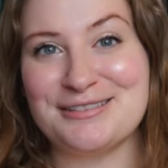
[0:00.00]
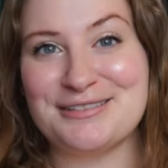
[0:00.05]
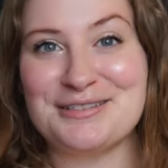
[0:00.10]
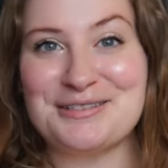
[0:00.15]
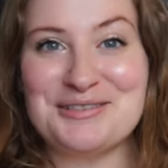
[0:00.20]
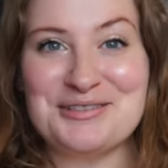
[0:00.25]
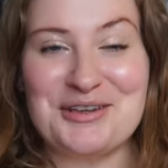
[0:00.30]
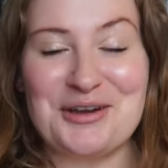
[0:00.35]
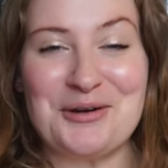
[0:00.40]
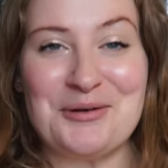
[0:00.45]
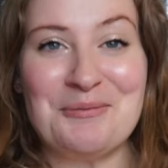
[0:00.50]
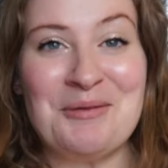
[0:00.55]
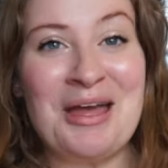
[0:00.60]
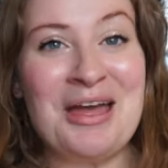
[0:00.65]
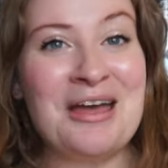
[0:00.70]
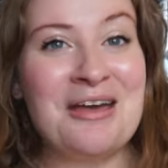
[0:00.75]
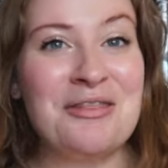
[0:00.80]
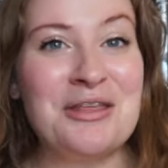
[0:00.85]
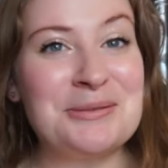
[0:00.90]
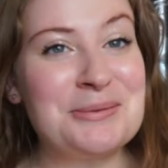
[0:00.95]
So
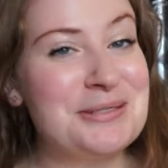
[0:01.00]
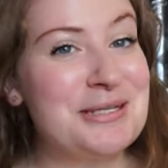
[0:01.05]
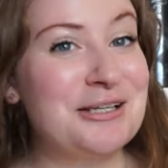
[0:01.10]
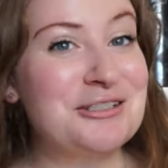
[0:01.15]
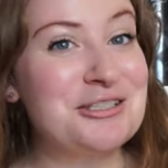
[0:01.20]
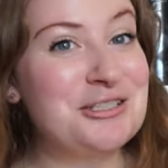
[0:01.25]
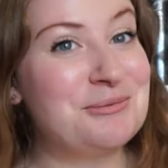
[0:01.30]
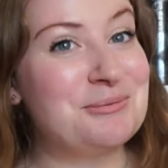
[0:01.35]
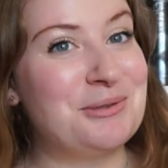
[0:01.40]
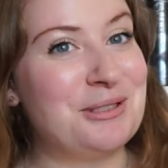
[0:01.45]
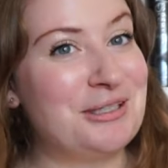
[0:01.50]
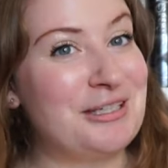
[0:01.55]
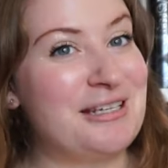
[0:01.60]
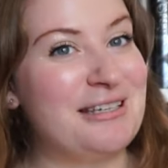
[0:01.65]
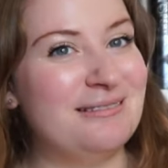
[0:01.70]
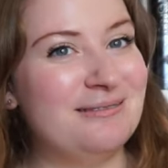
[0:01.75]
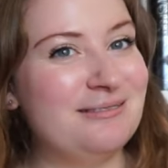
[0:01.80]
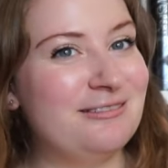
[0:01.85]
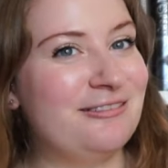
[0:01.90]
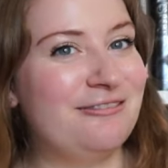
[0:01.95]
this was actually
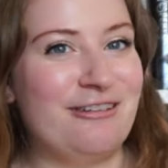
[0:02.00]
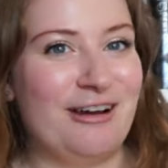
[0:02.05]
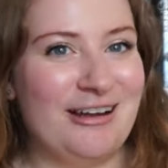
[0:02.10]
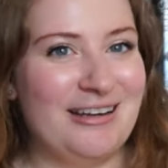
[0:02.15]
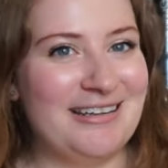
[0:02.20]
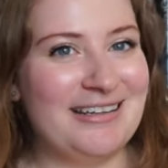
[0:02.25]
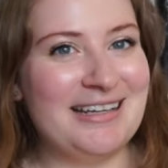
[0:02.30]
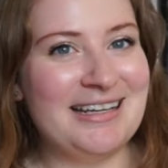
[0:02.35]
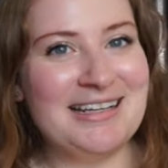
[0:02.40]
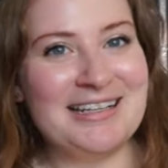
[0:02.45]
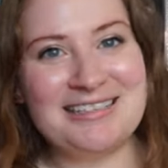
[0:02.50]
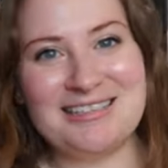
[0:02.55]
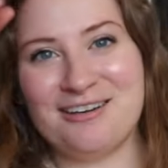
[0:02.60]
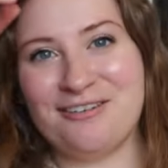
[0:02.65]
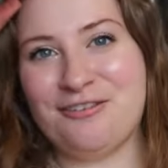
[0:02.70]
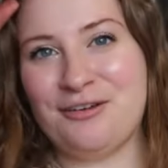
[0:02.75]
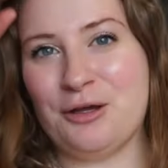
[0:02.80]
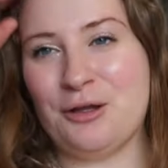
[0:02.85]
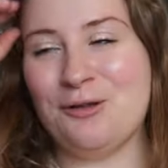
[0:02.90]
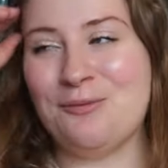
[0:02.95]
really fun to
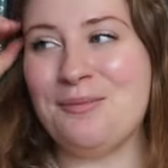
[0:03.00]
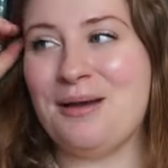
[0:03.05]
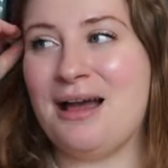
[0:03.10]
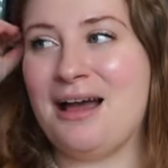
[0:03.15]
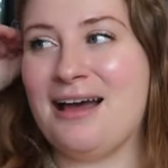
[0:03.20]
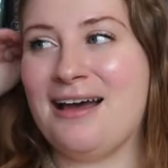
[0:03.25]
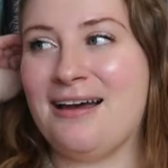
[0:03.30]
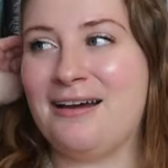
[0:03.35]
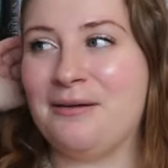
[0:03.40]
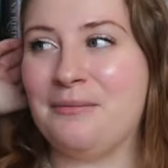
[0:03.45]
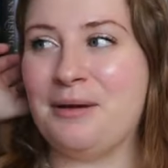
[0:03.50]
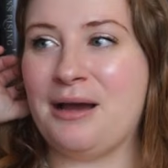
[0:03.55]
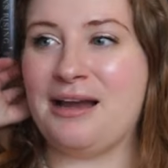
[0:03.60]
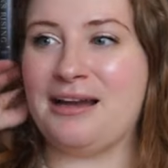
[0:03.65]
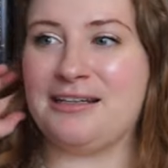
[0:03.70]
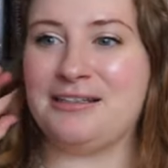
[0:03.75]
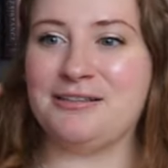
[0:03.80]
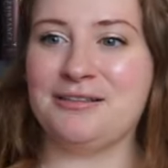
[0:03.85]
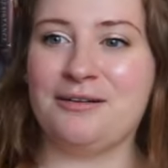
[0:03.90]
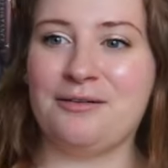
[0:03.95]
film. Um,
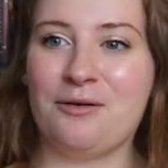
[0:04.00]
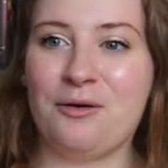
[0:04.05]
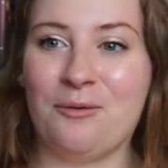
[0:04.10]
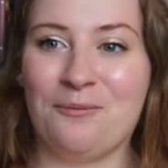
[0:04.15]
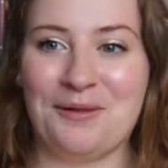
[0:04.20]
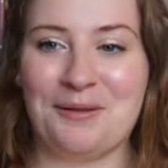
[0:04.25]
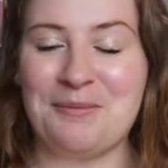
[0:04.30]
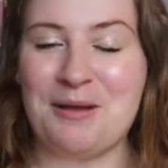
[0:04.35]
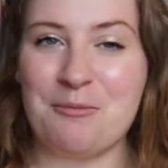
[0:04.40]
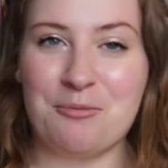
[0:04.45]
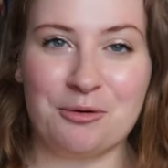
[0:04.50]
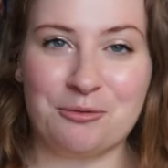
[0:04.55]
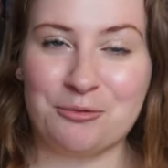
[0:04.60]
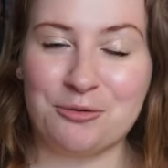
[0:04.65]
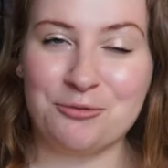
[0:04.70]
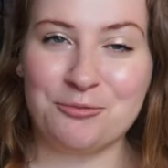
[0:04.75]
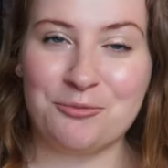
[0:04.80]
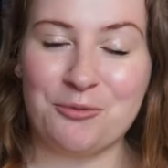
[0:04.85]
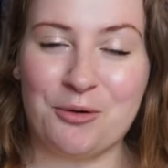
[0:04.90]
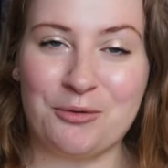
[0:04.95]
I Hopefully my book
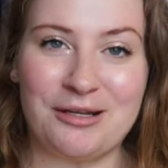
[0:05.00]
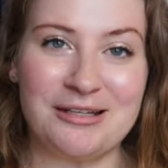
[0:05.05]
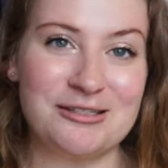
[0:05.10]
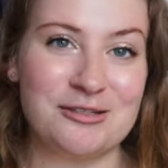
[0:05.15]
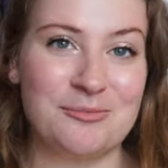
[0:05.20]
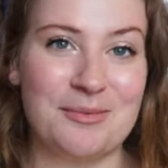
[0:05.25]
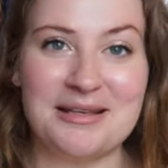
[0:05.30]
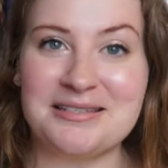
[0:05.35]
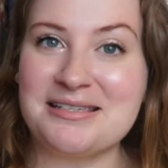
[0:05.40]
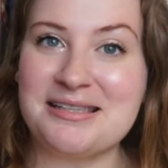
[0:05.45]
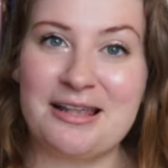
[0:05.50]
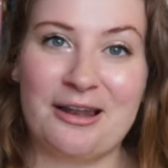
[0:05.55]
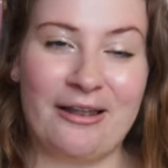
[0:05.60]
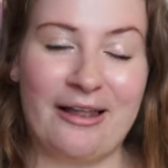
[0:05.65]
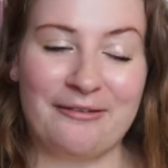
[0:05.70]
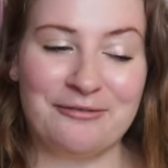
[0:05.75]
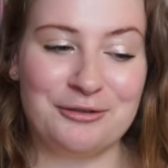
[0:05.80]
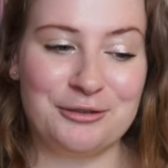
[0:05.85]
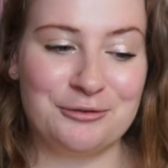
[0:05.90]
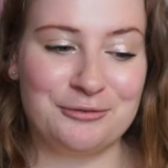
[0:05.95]
room won't get so messy that I'll
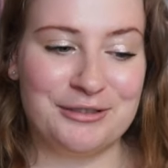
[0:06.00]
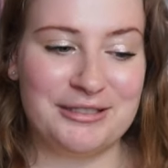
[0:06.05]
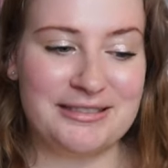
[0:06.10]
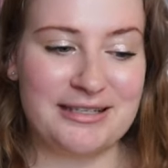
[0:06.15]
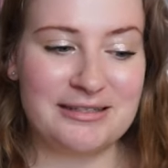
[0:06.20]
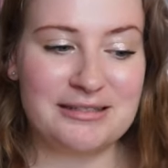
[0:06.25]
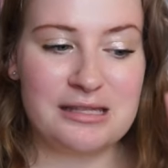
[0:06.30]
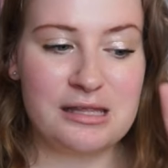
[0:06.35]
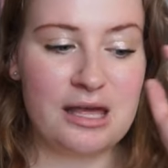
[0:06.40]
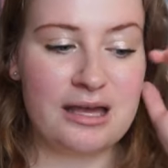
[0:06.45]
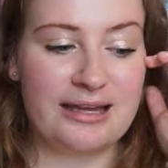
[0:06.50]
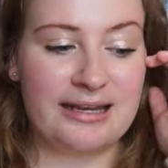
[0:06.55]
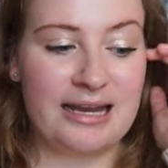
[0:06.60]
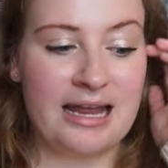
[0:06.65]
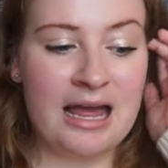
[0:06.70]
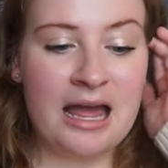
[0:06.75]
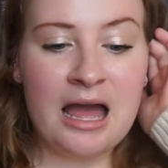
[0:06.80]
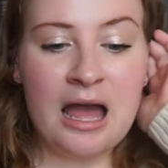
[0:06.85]
have to do resets a lot